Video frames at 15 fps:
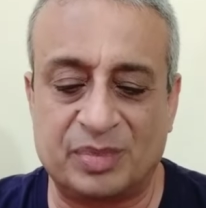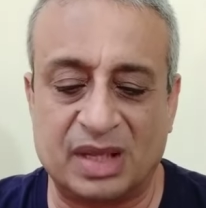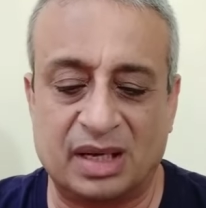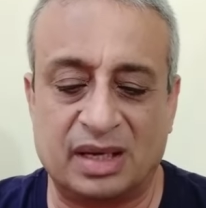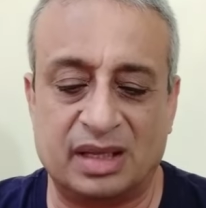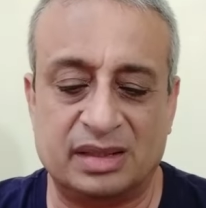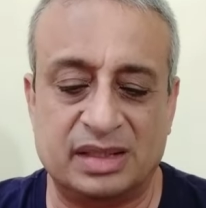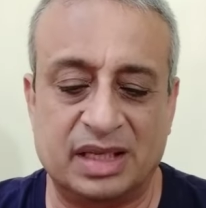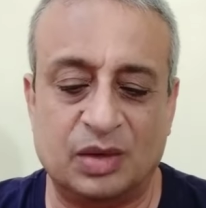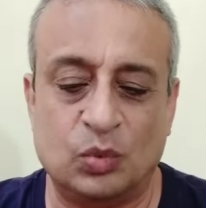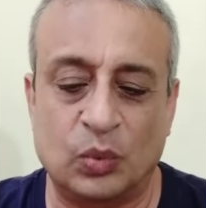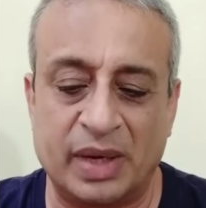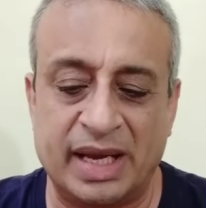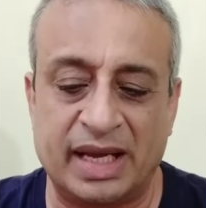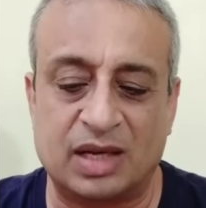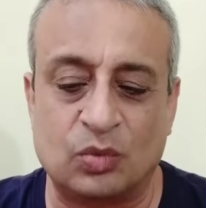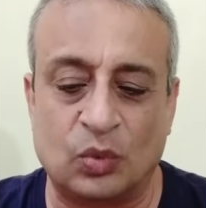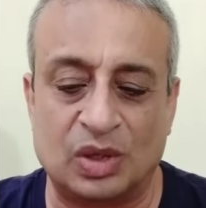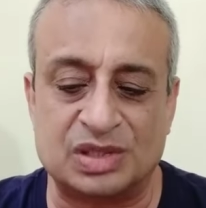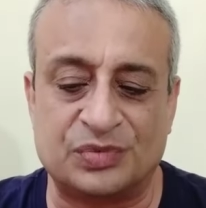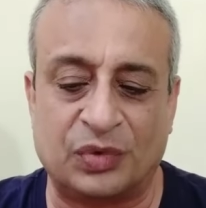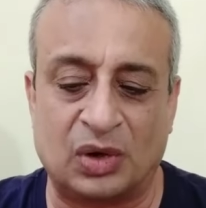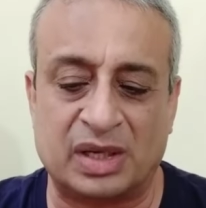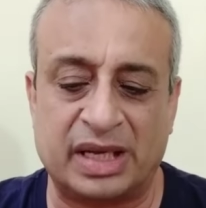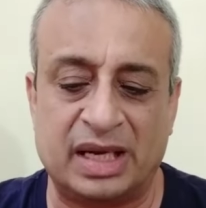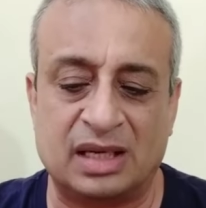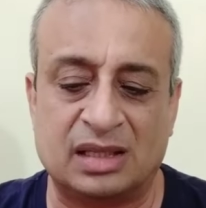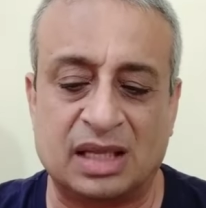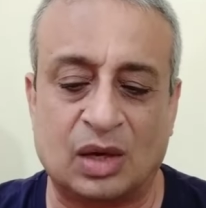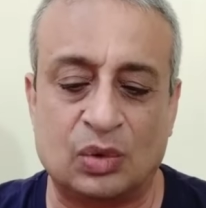uh, the week was
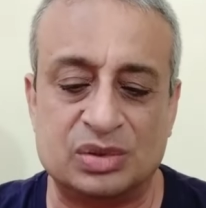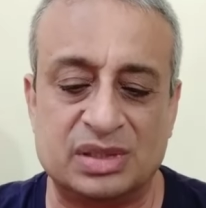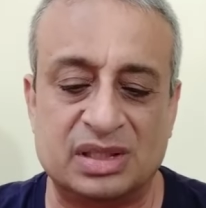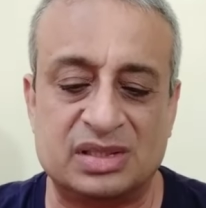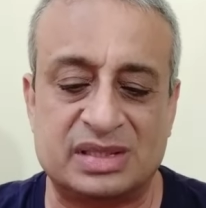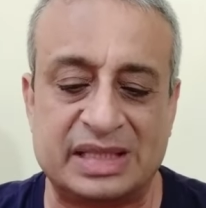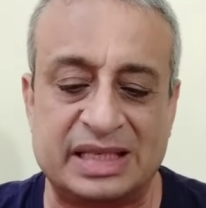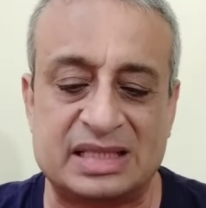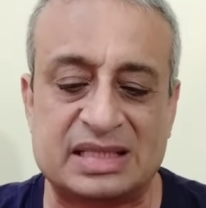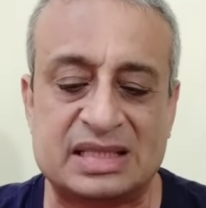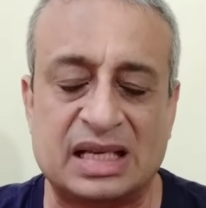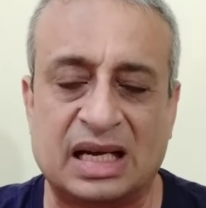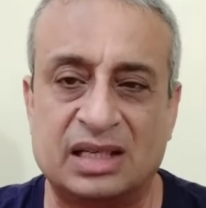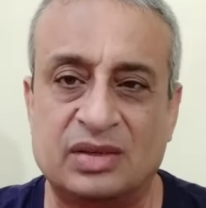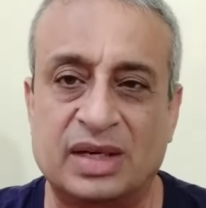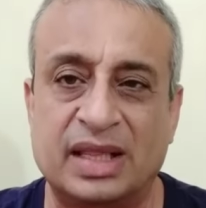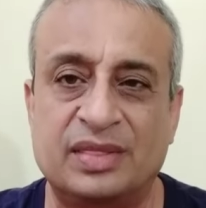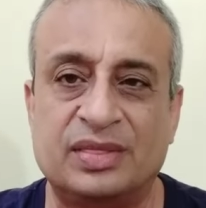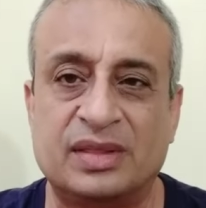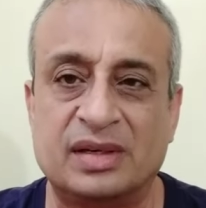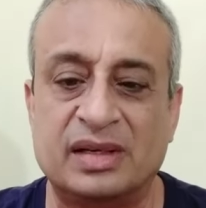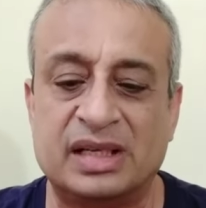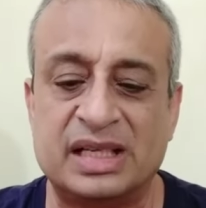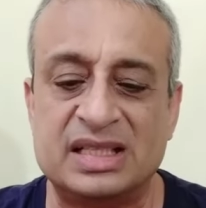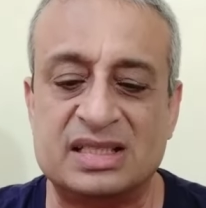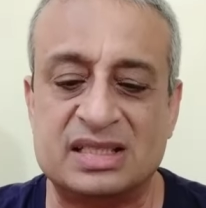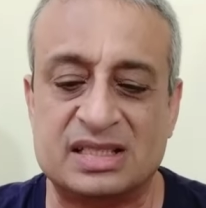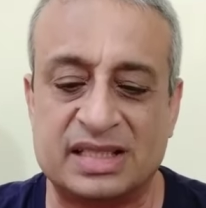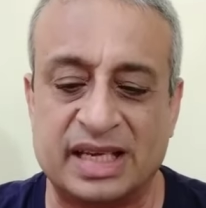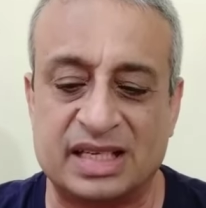
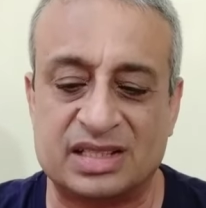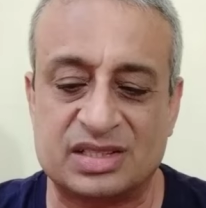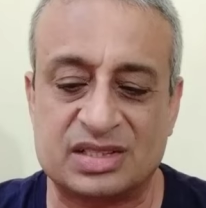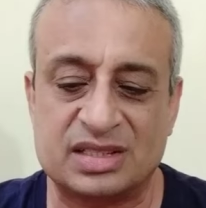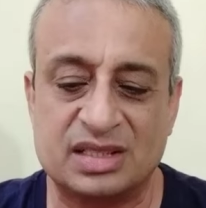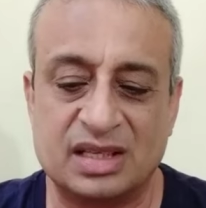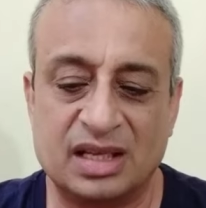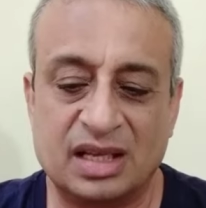48,636,